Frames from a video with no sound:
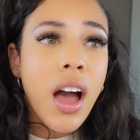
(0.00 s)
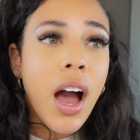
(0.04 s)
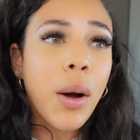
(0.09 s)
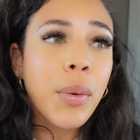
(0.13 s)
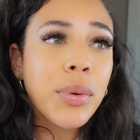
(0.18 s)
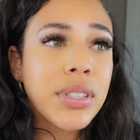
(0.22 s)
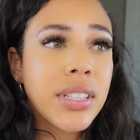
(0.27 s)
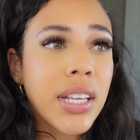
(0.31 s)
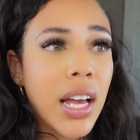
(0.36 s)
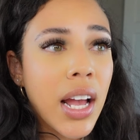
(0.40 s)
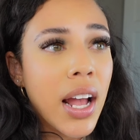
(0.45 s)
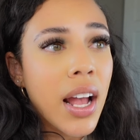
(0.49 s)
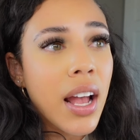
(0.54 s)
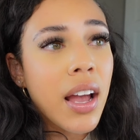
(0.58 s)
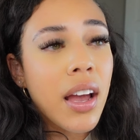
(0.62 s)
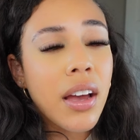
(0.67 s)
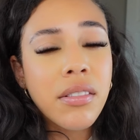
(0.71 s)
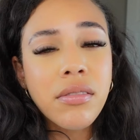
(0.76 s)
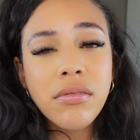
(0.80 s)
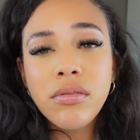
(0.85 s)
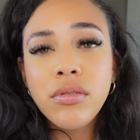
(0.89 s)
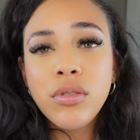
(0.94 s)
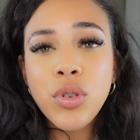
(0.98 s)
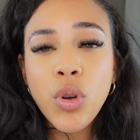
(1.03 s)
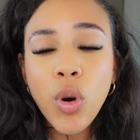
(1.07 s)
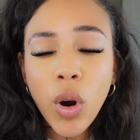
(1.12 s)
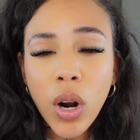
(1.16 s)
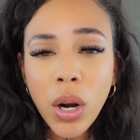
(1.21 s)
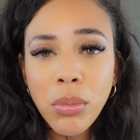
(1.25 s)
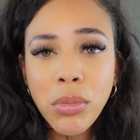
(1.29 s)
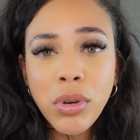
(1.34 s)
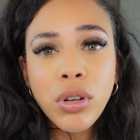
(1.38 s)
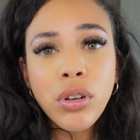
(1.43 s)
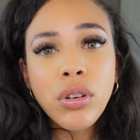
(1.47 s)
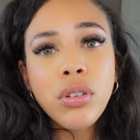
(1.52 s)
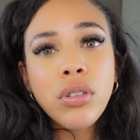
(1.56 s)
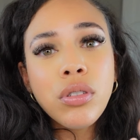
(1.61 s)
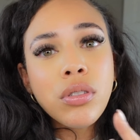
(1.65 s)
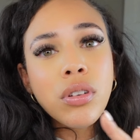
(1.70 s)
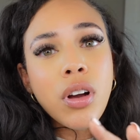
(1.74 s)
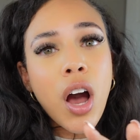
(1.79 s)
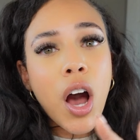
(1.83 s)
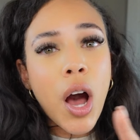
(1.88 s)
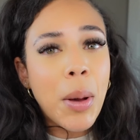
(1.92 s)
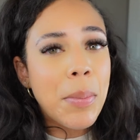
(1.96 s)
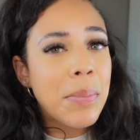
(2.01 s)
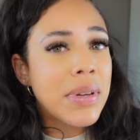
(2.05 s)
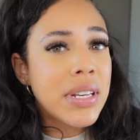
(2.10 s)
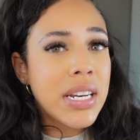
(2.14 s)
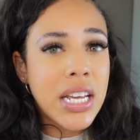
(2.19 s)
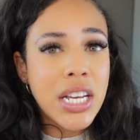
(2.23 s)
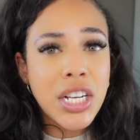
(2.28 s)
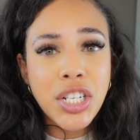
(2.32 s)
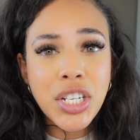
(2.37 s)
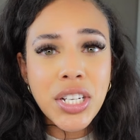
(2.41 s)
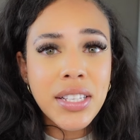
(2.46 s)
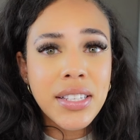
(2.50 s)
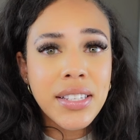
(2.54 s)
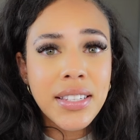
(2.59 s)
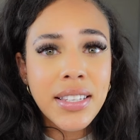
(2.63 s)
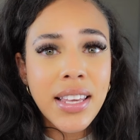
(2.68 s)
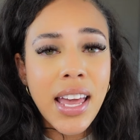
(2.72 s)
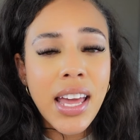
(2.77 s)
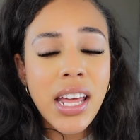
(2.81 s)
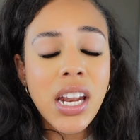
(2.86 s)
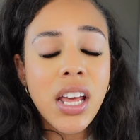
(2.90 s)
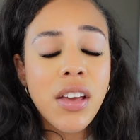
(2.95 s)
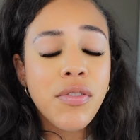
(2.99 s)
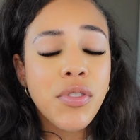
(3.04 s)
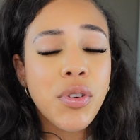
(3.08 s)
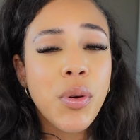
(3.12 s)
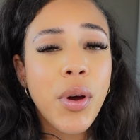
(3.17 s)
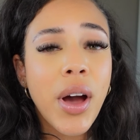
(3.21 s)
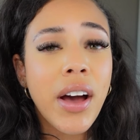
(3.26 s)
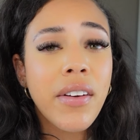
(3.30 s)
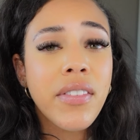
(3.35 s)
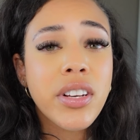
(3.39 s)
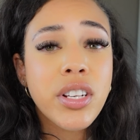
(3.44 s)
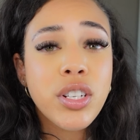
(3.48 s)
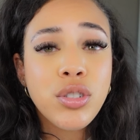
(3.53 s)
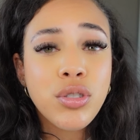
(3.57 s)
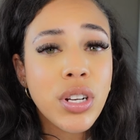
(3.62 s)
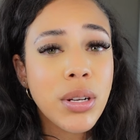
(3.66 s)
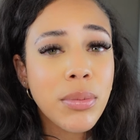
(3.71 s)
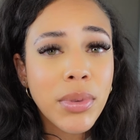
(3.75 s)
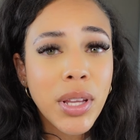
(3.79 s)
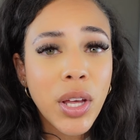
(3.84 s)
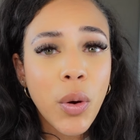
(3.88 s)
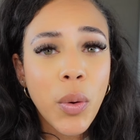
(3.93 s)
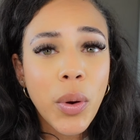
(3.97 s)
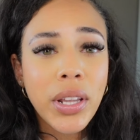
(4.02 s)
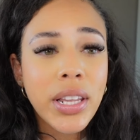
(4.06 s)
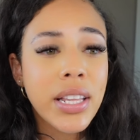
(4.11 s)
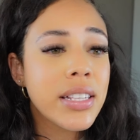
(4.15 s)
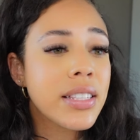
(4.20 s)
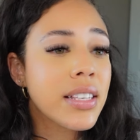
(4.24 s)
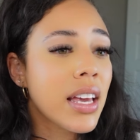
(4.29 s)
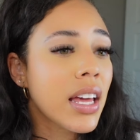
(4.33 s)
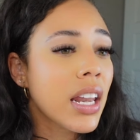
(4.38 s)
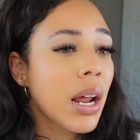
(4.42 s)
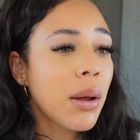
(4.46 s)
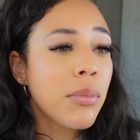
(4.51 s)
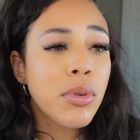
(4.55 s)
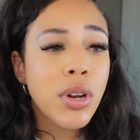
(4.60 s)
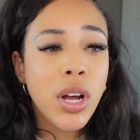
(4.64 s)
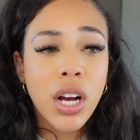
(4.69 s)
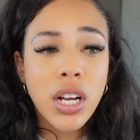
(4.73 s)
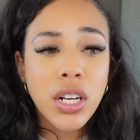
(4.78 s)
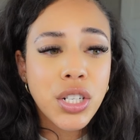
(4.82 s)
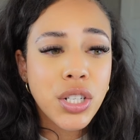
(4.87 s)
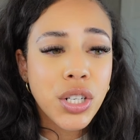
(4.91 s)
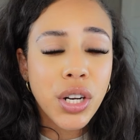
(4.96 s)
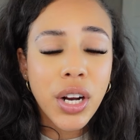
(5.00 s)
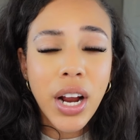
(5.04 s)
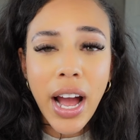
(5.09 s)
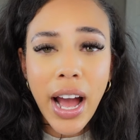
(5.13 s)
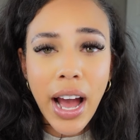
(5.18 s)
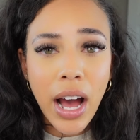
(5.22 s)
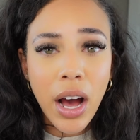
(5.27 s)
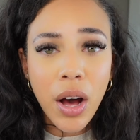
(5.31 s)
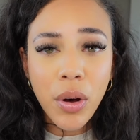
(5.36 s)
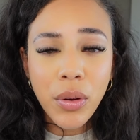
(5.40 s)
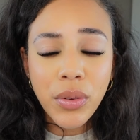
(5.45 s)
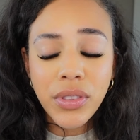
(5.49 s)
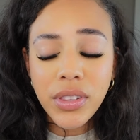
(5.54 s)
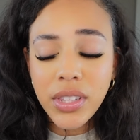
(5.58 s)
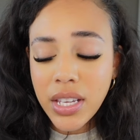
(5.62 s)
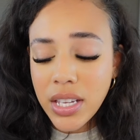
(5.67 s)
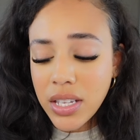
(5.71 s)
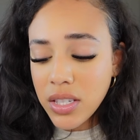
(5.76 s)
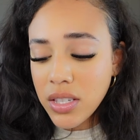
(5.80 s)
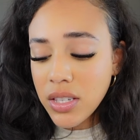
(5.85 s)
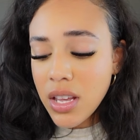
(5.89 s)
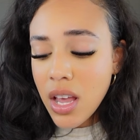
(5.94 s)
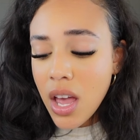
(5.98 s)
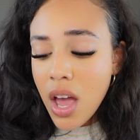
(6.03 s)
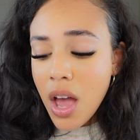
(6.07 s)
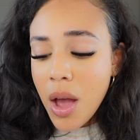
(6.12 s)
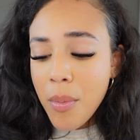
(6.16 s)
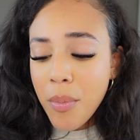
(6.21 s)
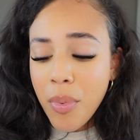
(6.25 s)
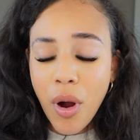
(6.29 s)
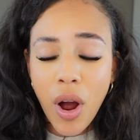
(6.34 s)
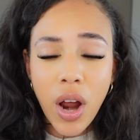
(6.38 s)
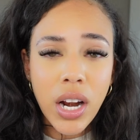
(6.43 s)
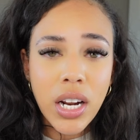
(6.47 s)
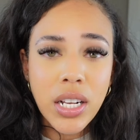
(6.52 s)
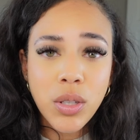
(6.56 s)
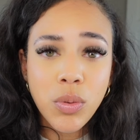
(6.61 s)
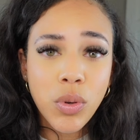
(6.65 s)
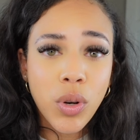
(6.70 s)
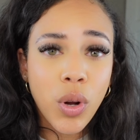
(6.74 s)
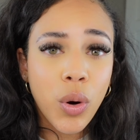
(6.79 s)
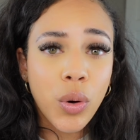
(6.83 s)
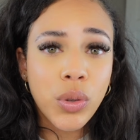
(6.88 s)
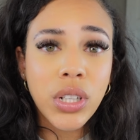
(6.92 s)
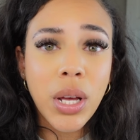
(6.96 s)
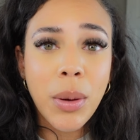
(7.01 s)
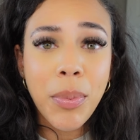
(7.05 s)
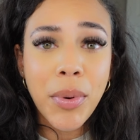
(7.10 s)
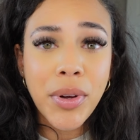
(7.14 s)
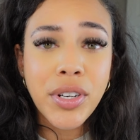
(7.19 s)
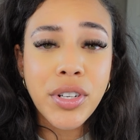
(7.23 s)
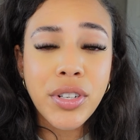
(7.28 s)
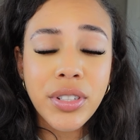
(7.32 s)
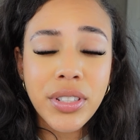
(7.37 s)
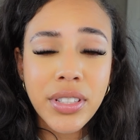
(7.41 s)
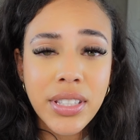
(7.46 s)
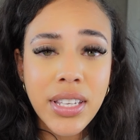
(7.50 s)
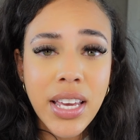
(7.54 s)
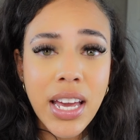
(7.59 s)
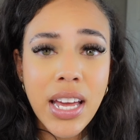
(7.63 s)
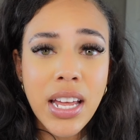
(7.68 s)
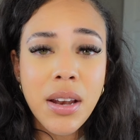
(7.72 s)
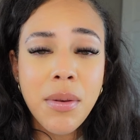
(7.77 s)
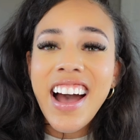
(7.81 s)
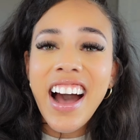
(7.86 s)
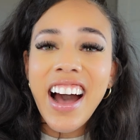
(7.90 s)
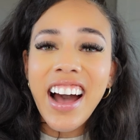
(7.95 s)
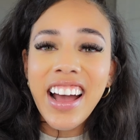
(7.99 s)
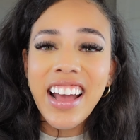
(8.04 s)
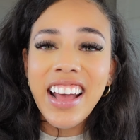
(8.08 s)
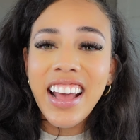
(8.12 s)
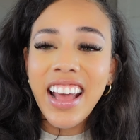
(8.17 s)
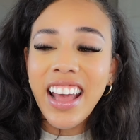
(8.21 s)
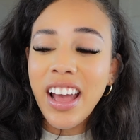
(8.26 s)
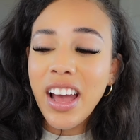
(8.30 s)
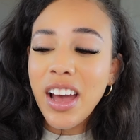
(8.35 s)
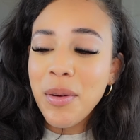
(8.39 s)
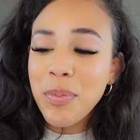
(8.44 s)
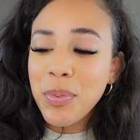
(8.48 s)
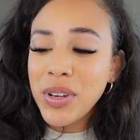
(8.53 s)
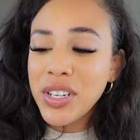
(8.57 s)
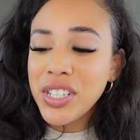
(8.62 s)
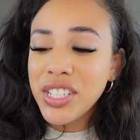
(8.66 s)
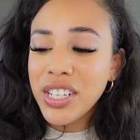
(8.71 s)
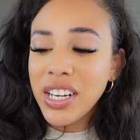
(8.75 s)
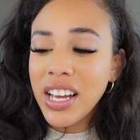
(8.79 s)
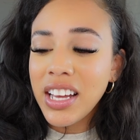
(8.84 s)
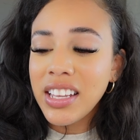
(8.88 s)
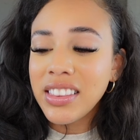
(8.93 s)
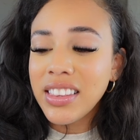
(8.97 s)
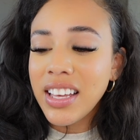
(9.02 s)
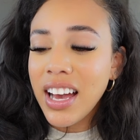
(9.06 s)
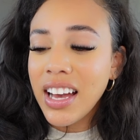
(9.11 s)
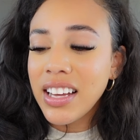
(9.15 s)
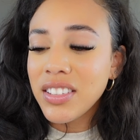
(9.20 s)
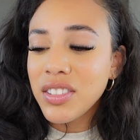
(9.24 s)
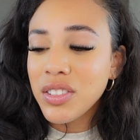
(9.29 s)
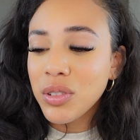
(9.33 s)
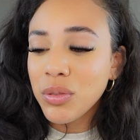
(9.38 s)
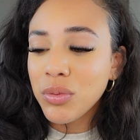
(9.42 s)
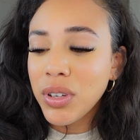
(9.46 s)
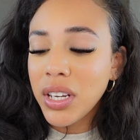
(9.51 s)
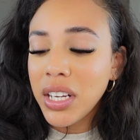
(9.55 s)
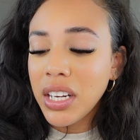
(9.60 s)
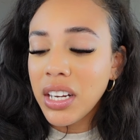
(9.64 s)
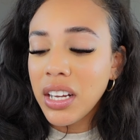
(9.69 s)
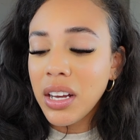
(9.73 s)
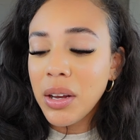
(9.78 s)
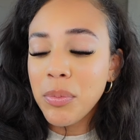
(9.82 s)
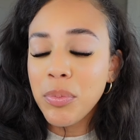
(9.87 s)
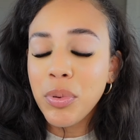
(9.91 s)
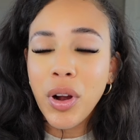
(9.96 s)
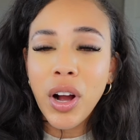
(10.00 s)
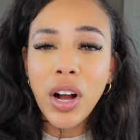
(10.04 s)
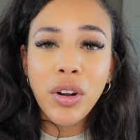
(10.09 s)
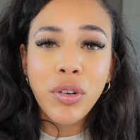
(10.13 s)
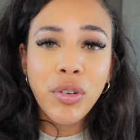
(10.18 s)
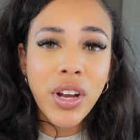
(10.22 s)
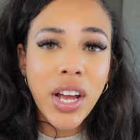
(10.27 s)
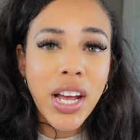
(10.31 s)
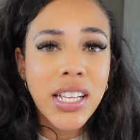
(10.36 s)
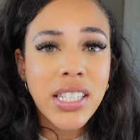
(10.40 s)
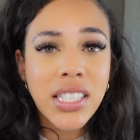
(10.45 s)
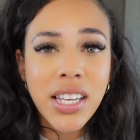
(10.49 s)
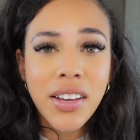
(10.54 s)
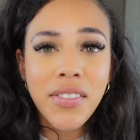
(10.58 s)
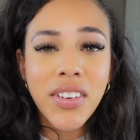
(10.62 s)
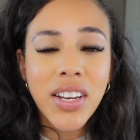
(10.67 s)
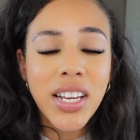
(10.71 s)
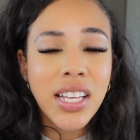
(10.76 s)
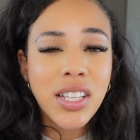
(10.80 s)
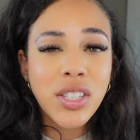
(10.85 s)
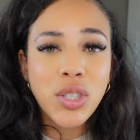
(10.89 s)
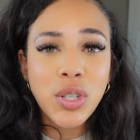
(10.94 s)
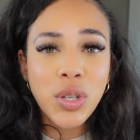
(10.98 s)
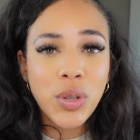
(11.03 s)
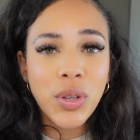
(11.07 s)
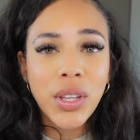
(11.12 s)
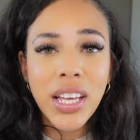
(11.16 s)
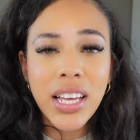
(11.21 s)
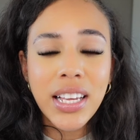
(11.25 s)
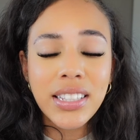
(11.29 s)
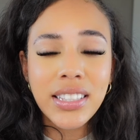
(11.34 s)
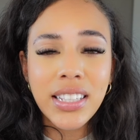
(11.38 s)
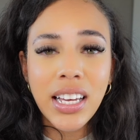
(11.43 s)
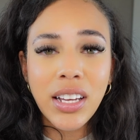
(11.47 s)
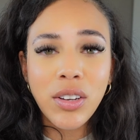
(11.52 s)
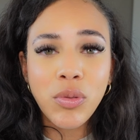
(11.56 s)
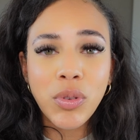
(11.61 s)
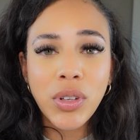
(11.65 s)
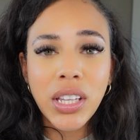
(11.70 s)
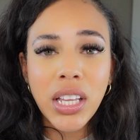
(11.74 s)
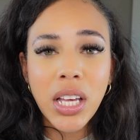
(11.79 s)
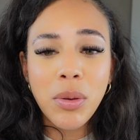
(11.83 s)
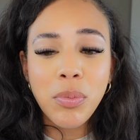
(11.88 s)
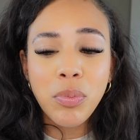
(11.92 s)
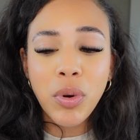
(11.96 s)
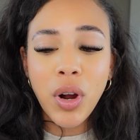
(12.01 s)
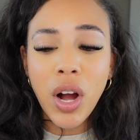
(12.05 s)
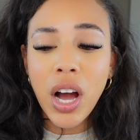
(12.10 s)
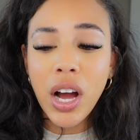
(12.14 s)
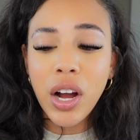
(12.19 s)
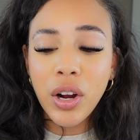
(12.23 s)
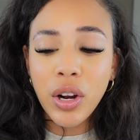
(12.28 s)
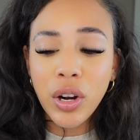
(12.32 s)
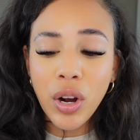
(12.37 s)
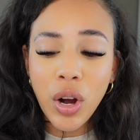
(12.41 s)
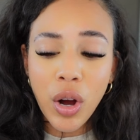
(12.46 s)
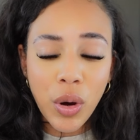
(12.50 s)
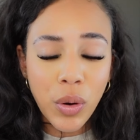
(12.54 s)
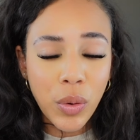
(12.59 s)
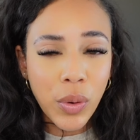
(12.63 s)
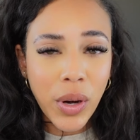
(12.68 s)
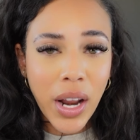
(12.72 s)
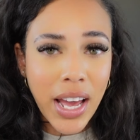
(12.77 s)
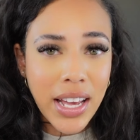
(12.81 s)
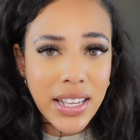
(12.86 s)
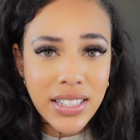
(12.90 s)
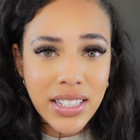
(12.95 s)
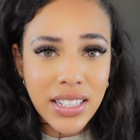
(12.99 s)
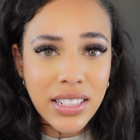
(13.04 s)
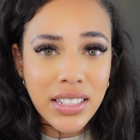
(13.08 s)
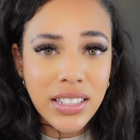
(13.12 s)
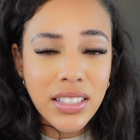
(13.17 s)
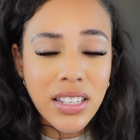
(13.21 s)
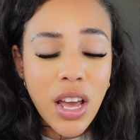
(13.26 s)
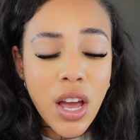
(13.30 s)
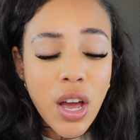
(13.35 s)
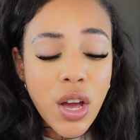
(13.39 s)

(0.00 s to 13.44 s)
I would say, normal combination skin. If you have extremely oily skin, I'm not sure how this product would hold up on your skin. I appreciate that Serena brought creativity to this and really brought her own essence